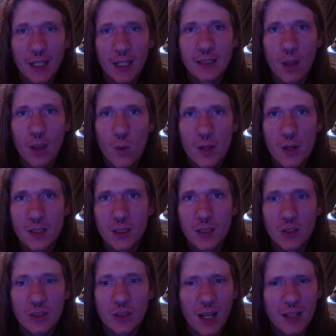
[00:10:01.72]
I wanted to
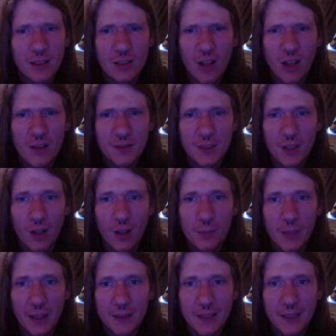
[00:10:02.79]
just kind of talk to y'all
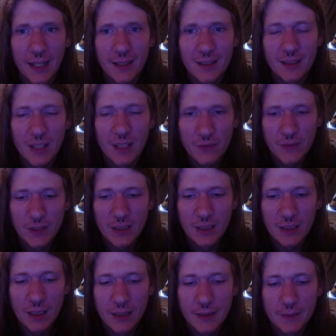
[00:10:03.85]
about that, because I feel
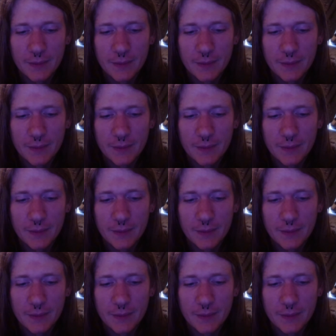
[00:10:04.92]
like